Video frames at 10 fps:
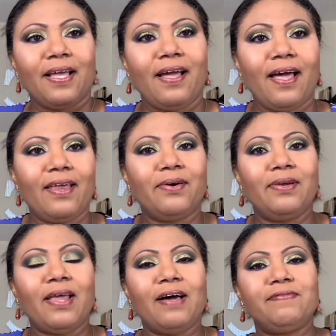Hello
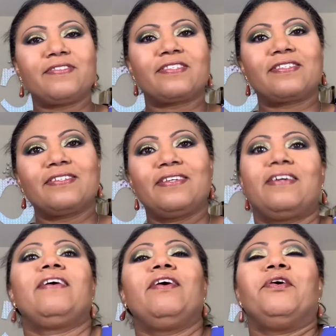loves!
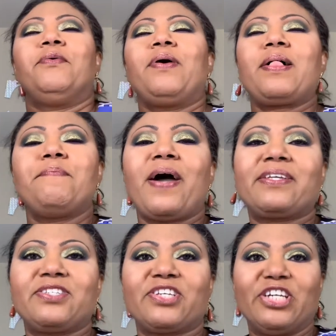Welcome
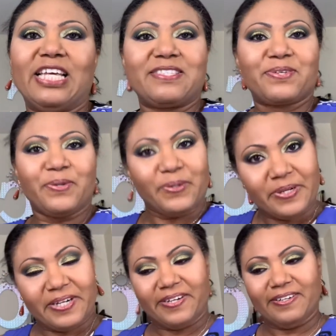back to Colette's
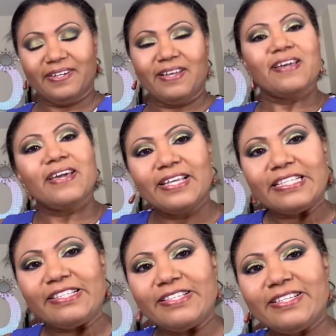Corner
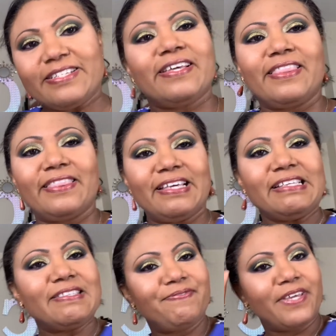and this
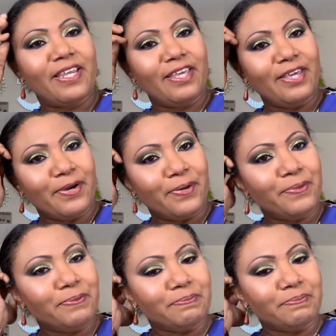video,